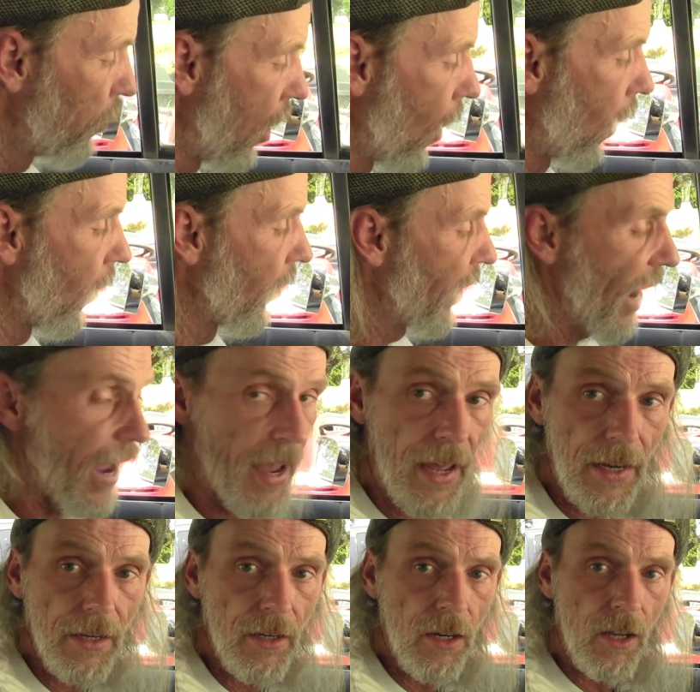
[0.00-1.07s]
Pull
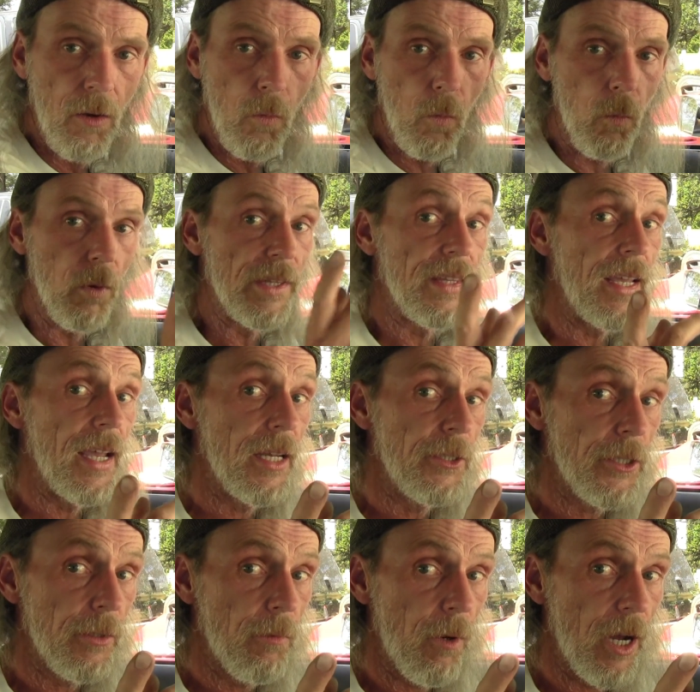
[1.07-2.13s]
that with the
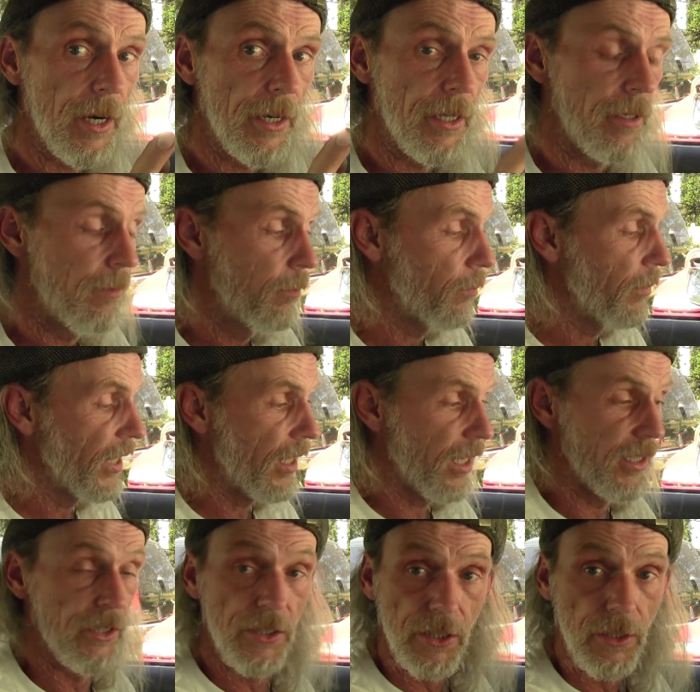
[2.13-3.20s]
engine running,
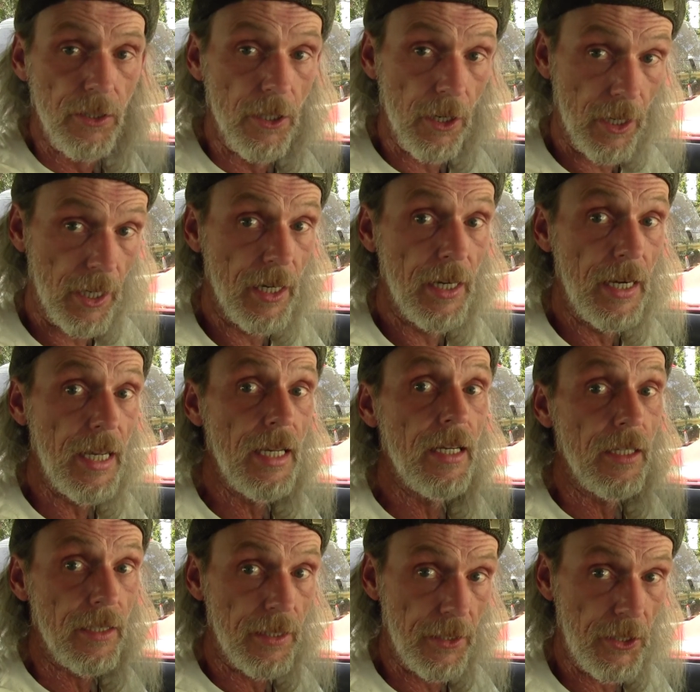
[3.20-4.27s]
because you're going to need
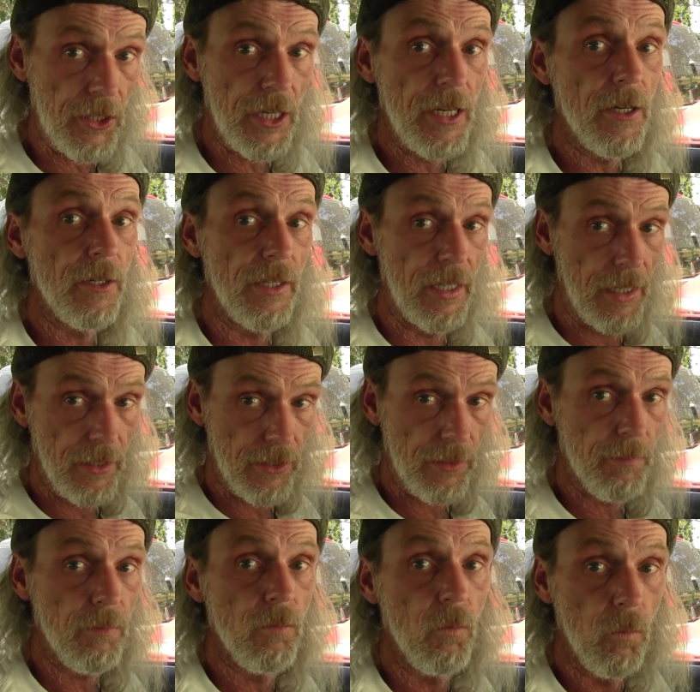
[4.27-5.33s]
it to steer this,
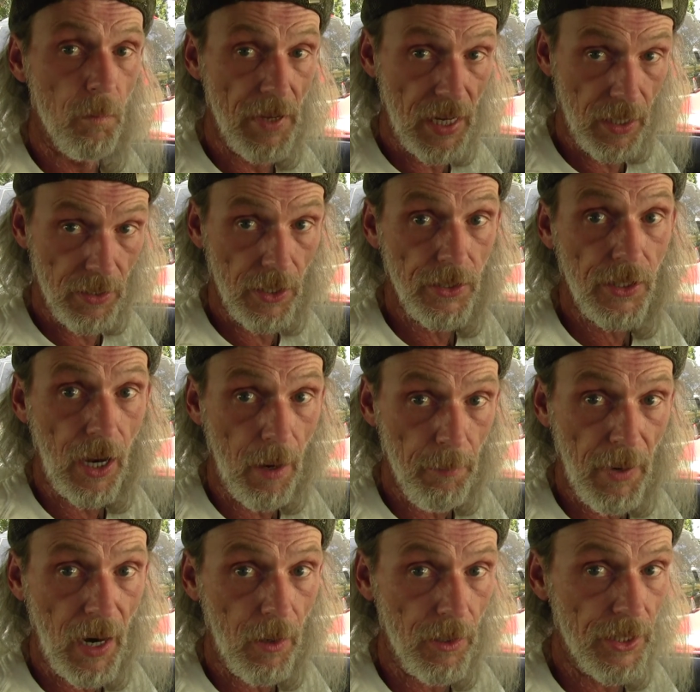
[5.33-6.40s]
because it's got
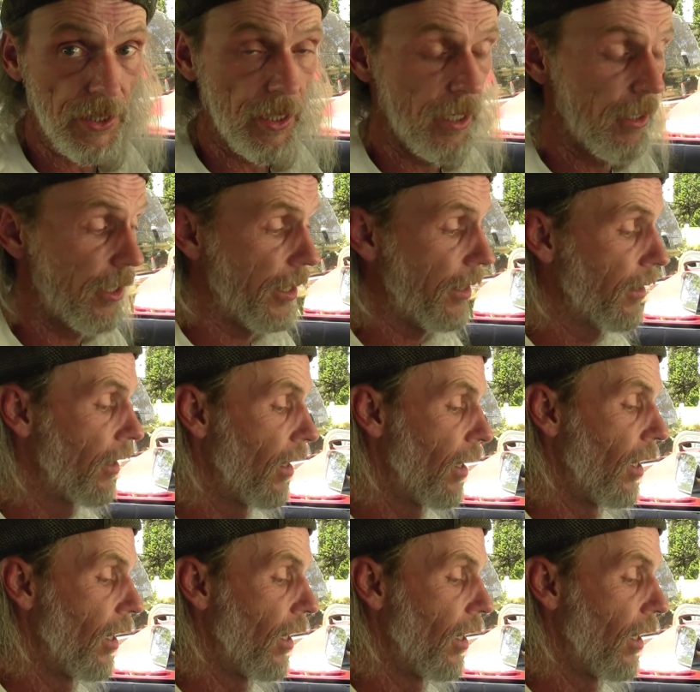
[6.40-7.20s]
power steering.